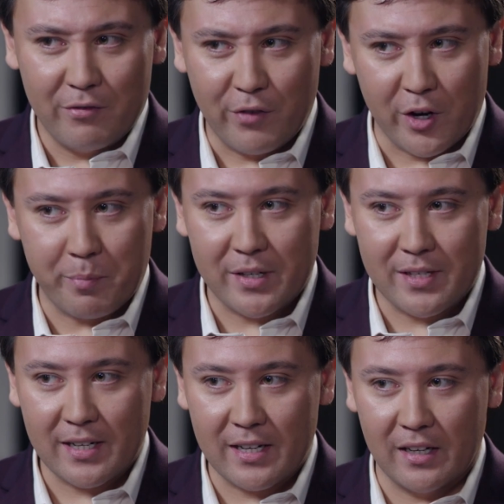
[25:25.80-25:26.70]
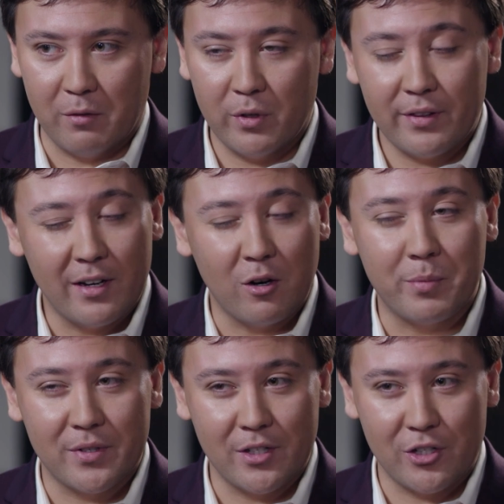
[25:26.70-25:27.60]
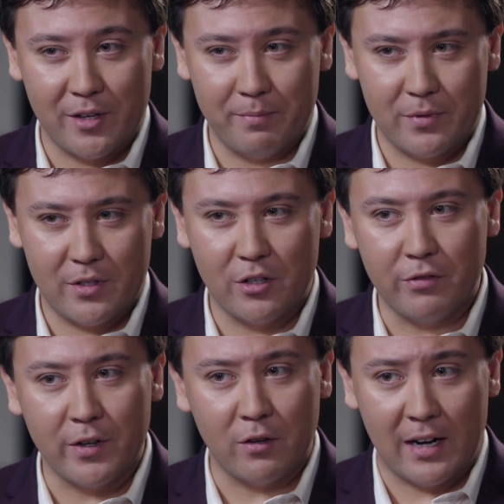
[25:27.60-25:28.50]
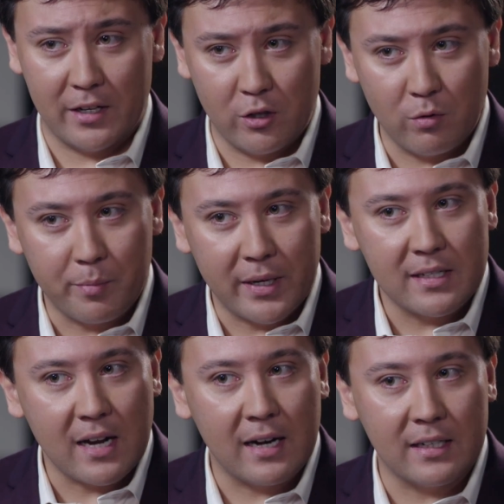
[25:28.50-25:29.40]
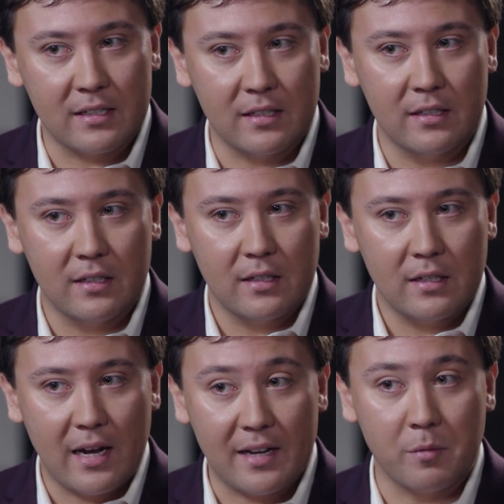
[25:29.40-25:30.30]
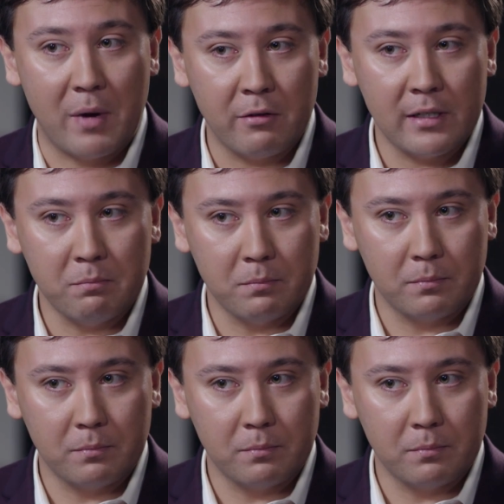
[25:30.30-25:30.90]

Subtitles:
very particular. With that opposition, did you feel like you were being targeted as a Māori?